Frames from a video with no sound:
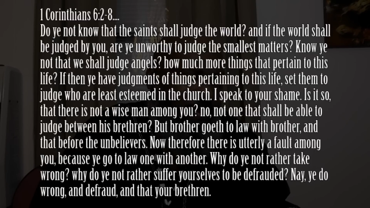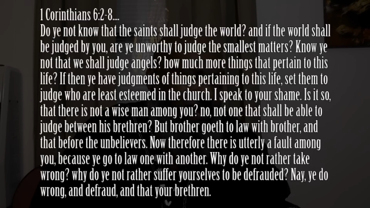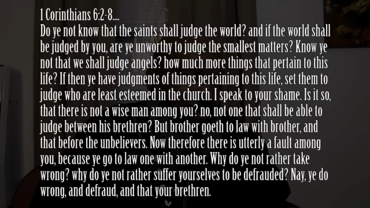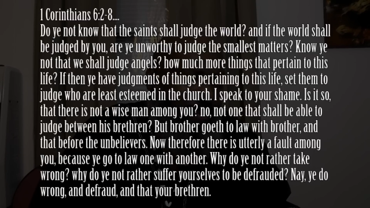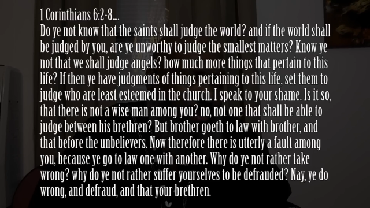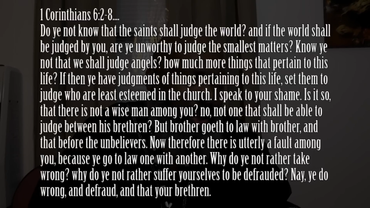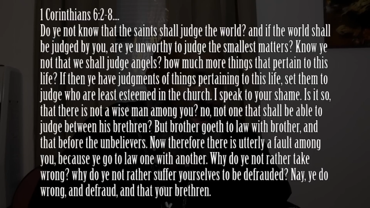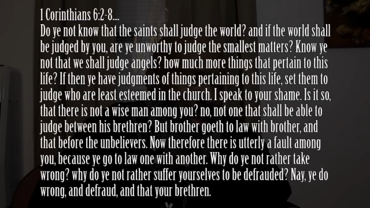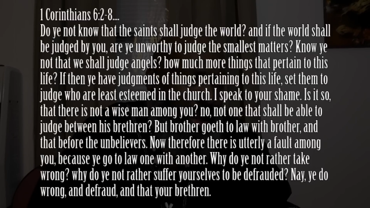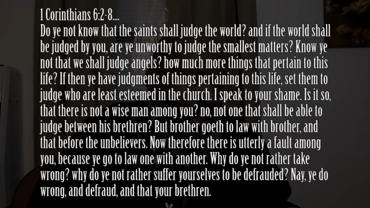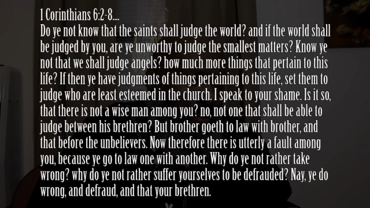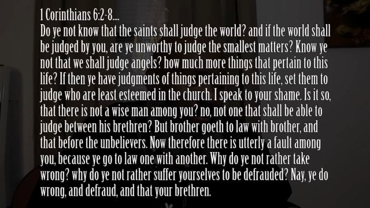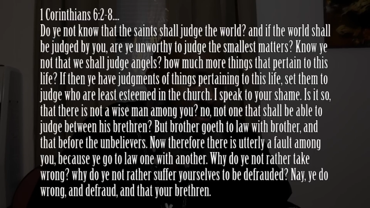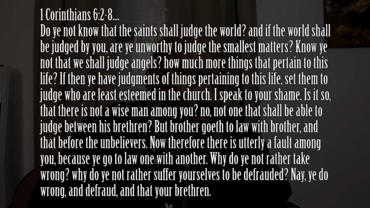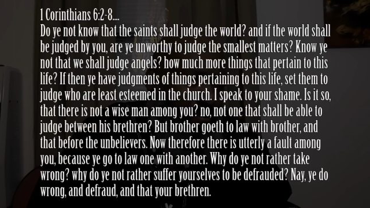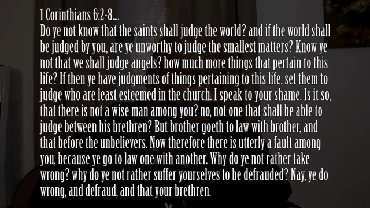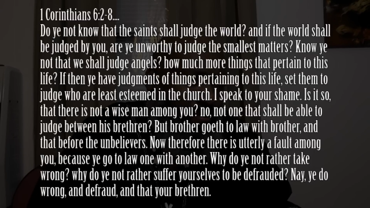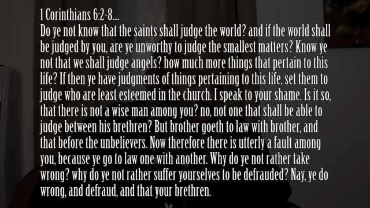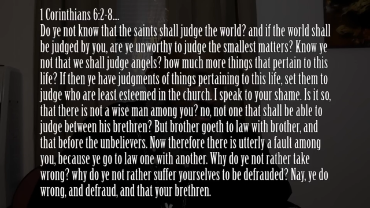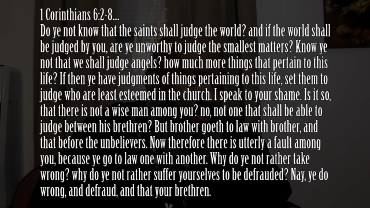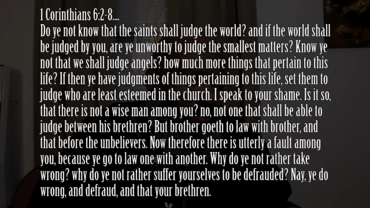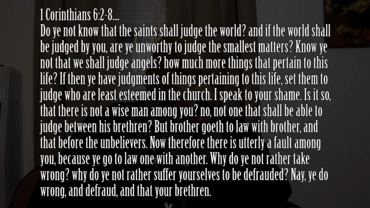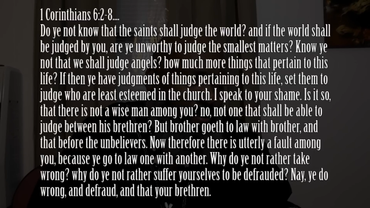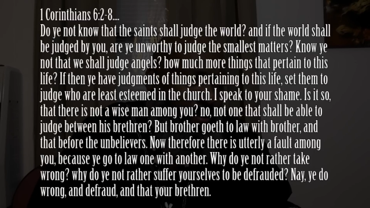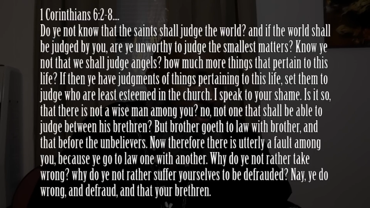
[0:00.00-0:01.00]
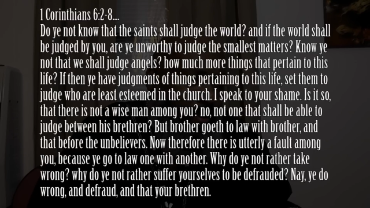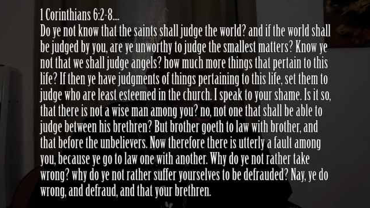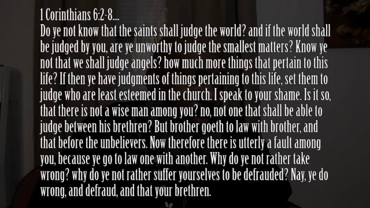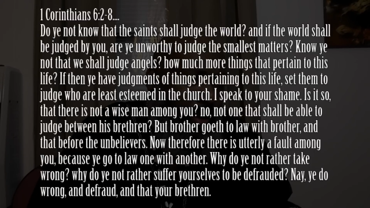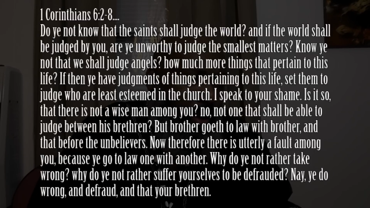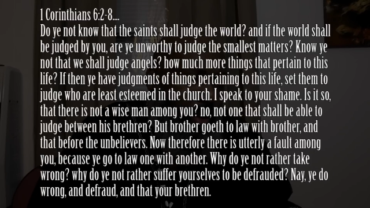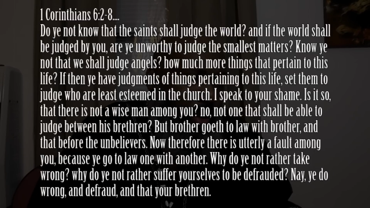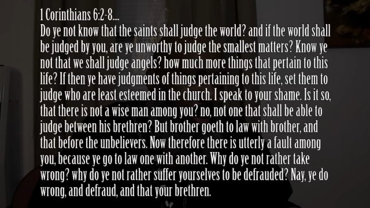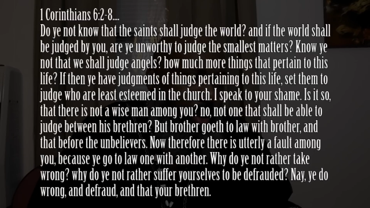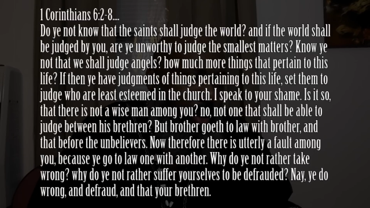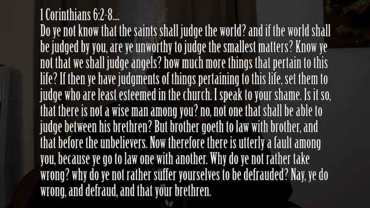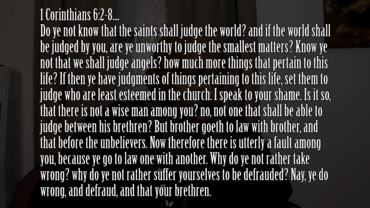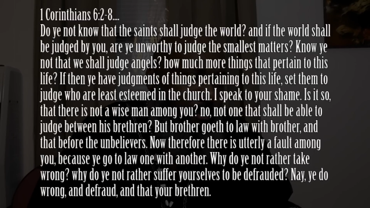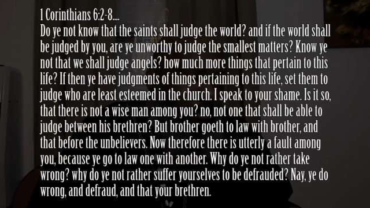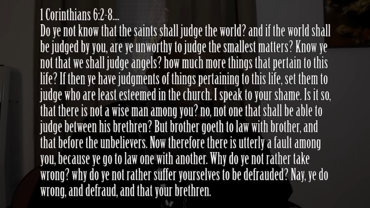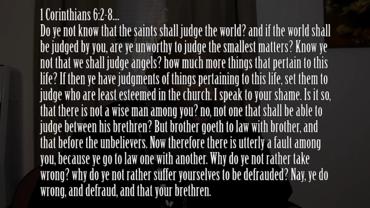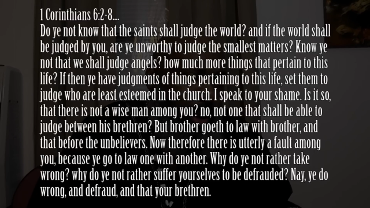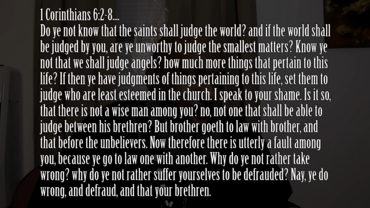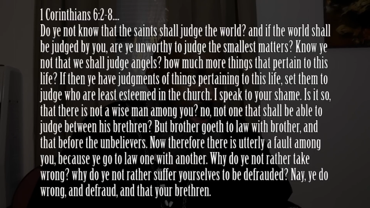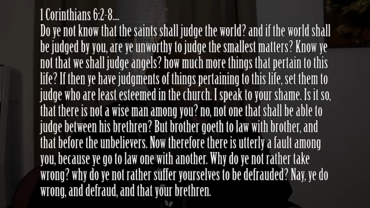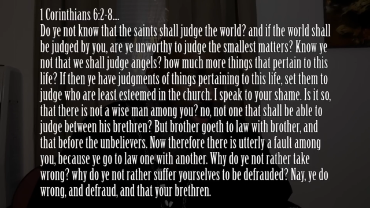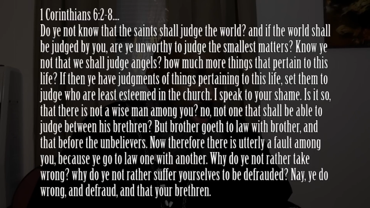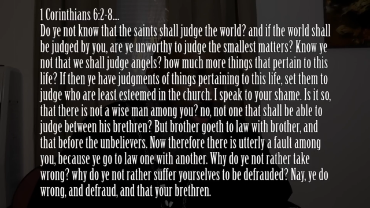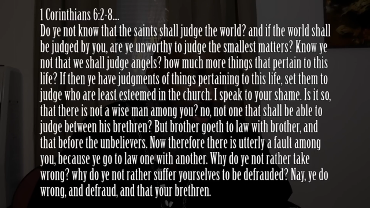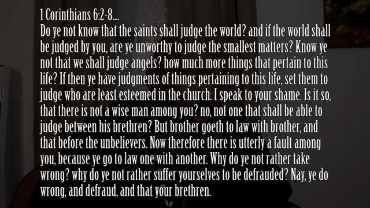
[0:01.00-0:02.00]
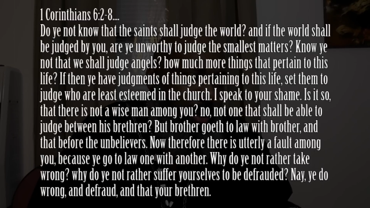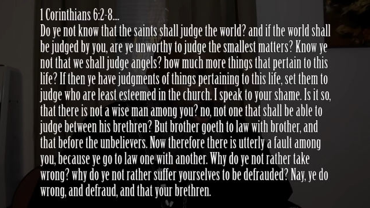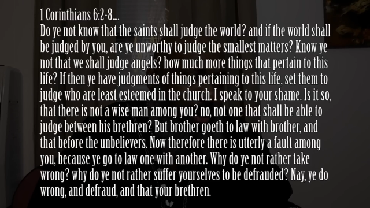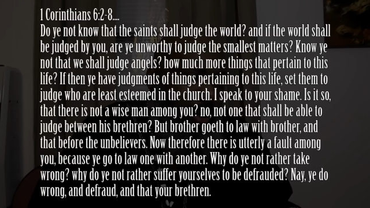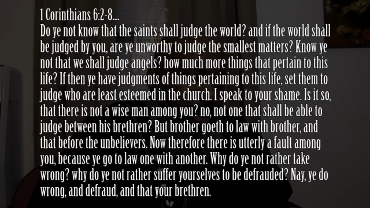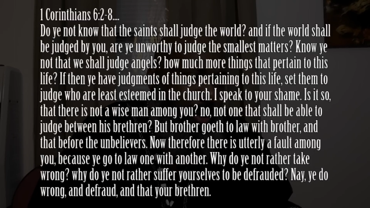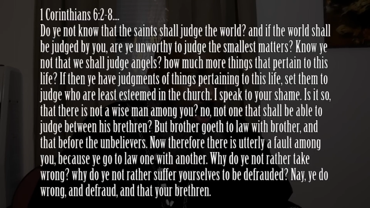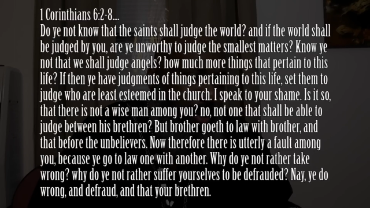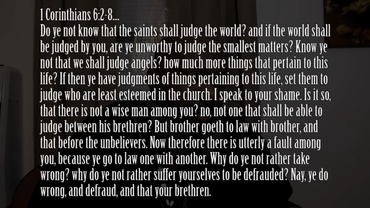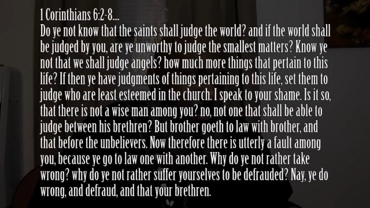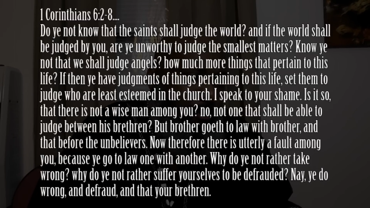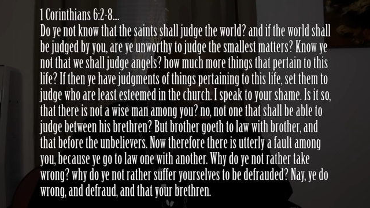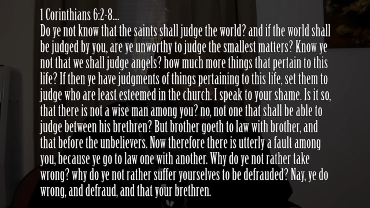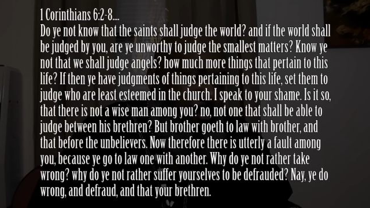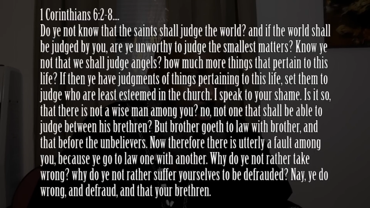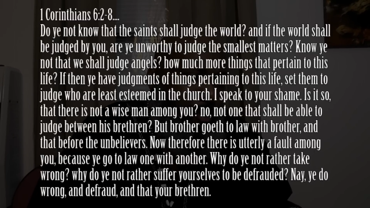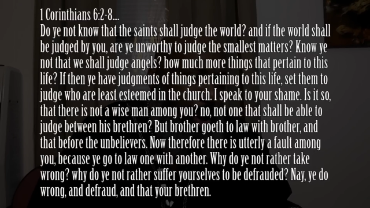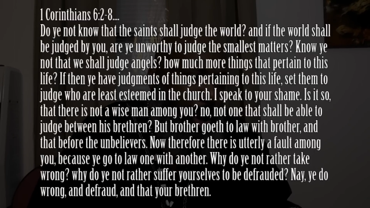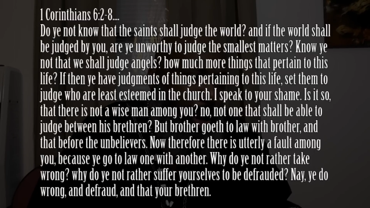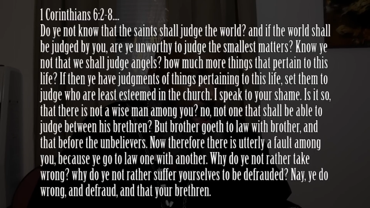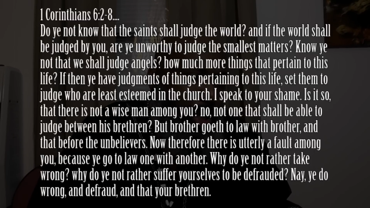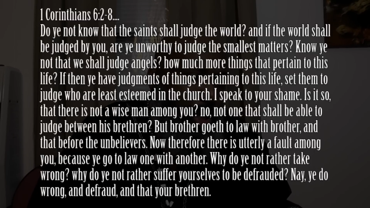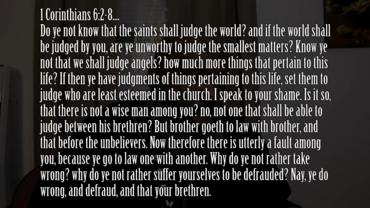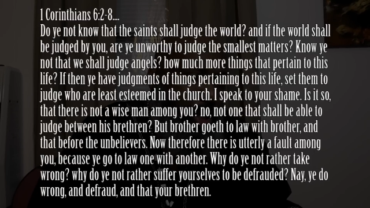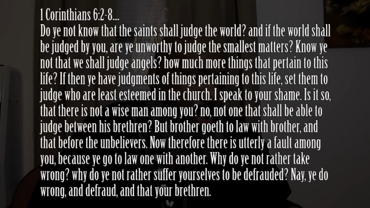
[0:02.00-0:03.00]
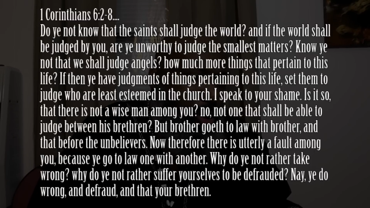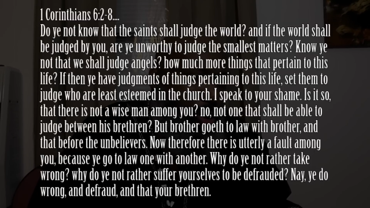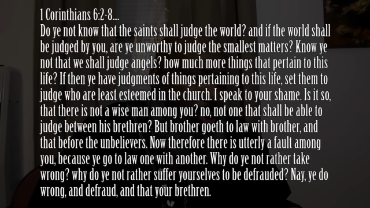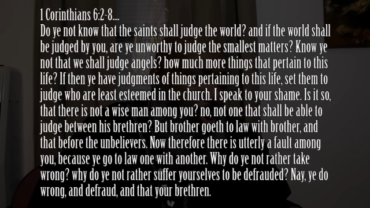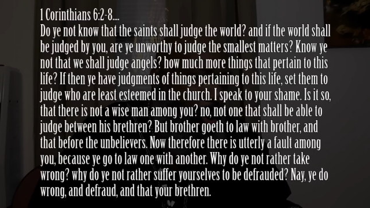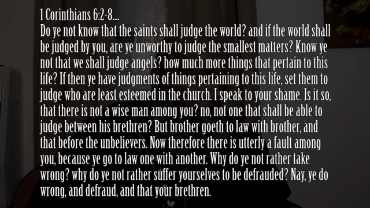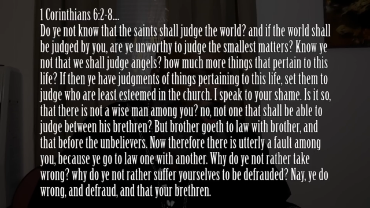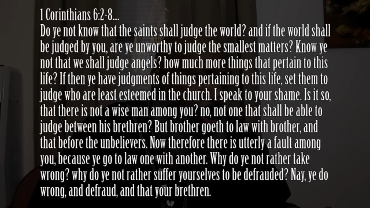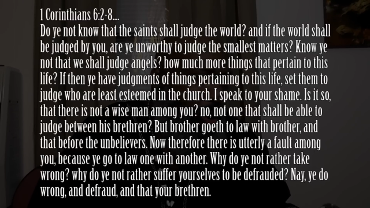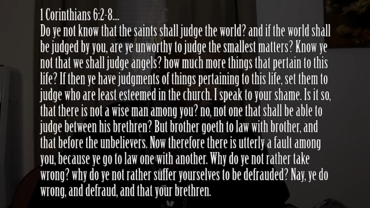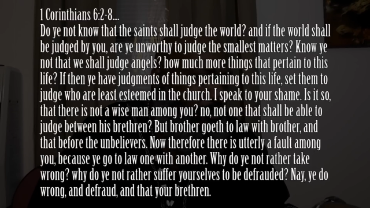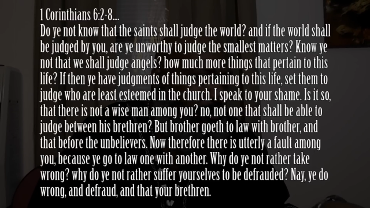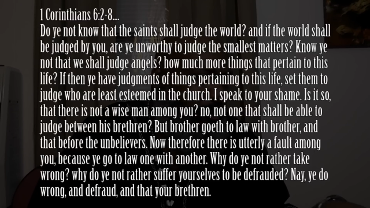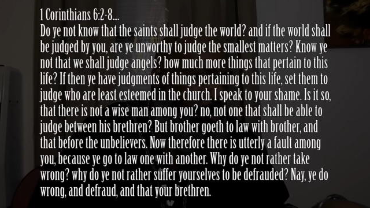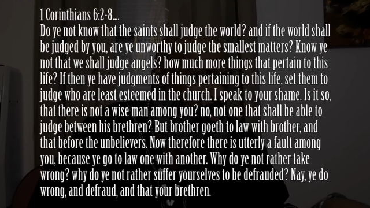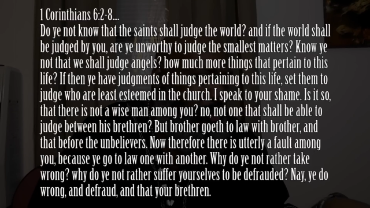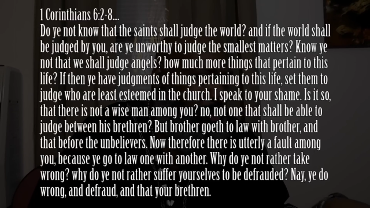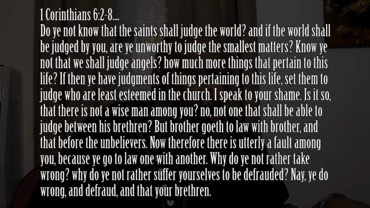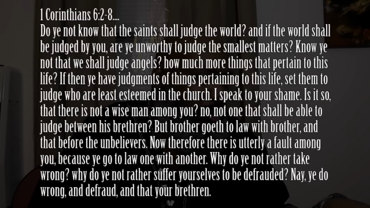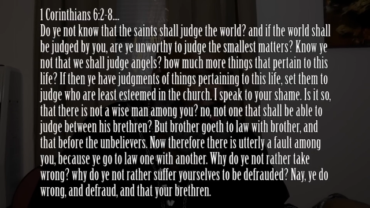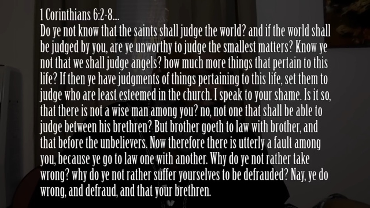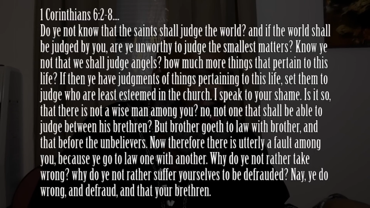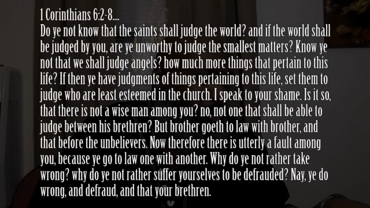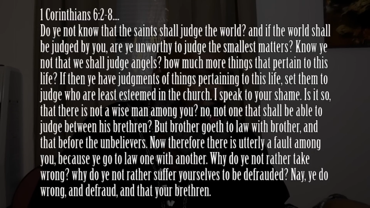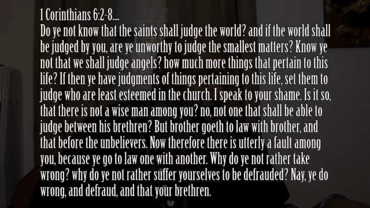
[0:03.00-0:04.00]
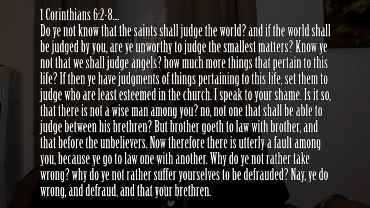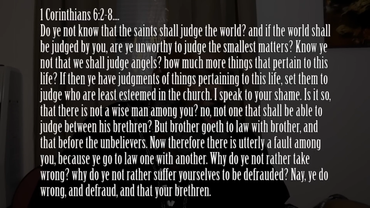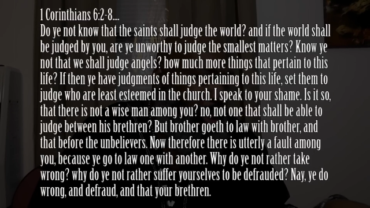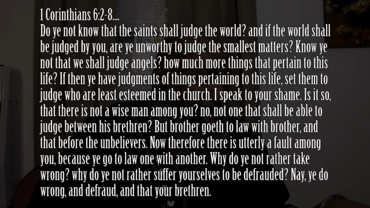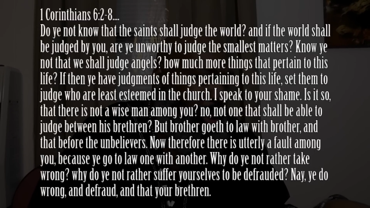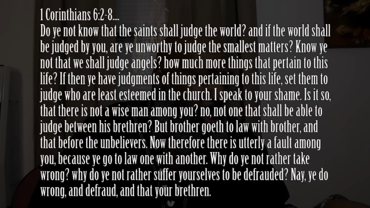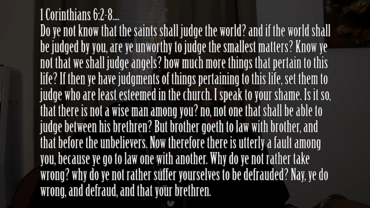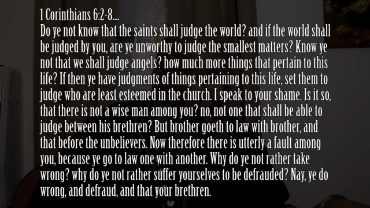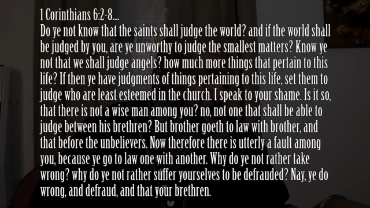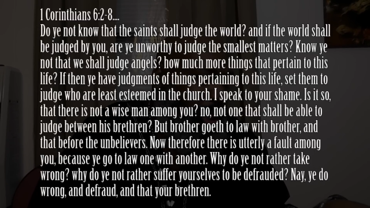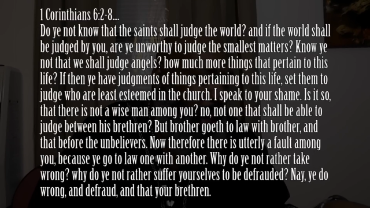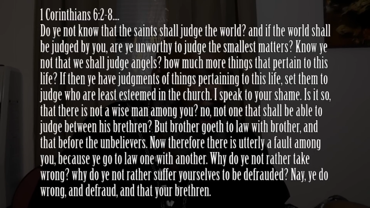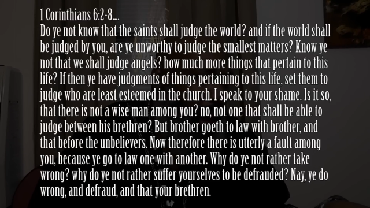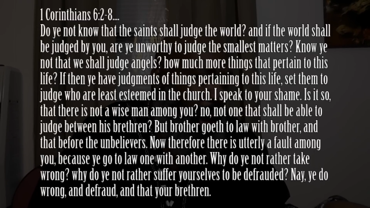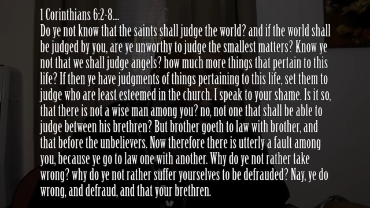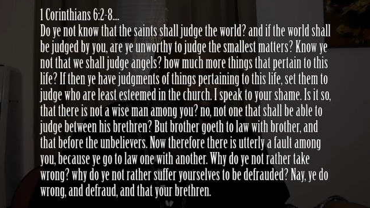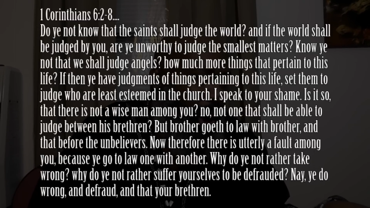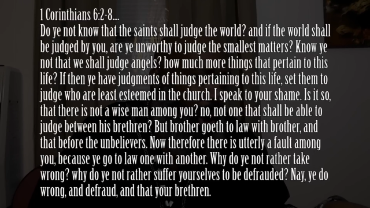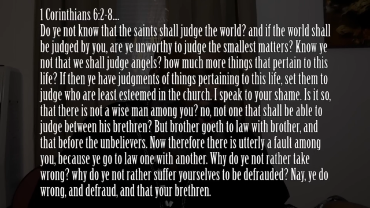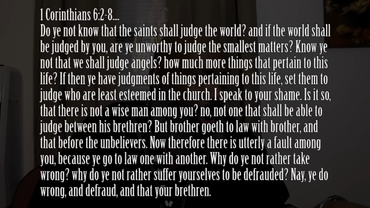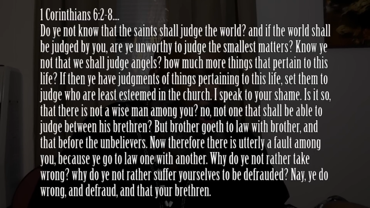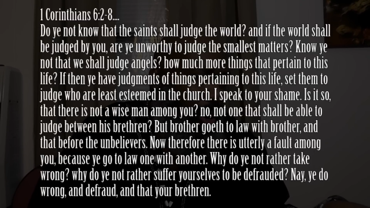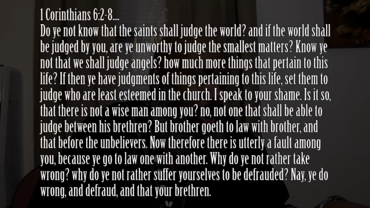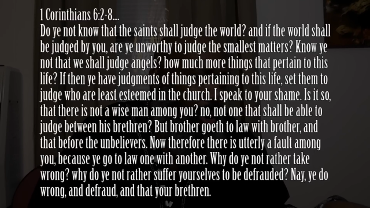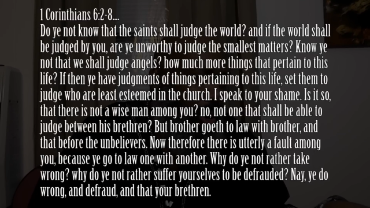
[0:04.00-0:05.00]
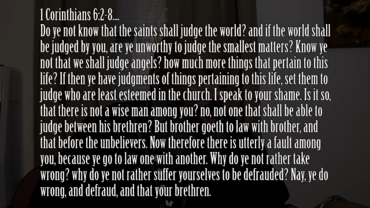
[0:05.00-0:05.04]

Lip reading: [unreadable: no face in view]